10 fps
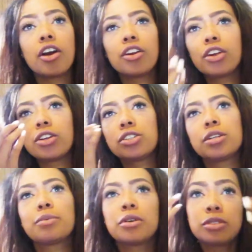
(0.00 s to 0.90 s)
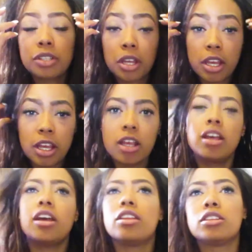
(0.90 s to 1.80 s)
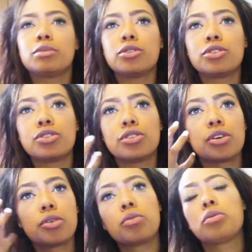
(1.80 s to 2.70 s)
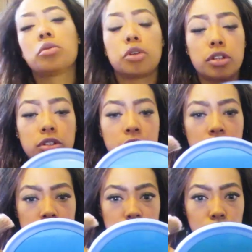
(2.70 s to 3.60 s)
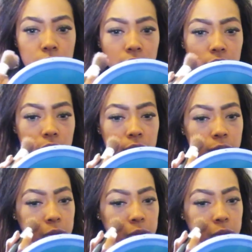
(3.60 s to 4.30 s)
on her cheekbones in this picture, so we're going to do that as well.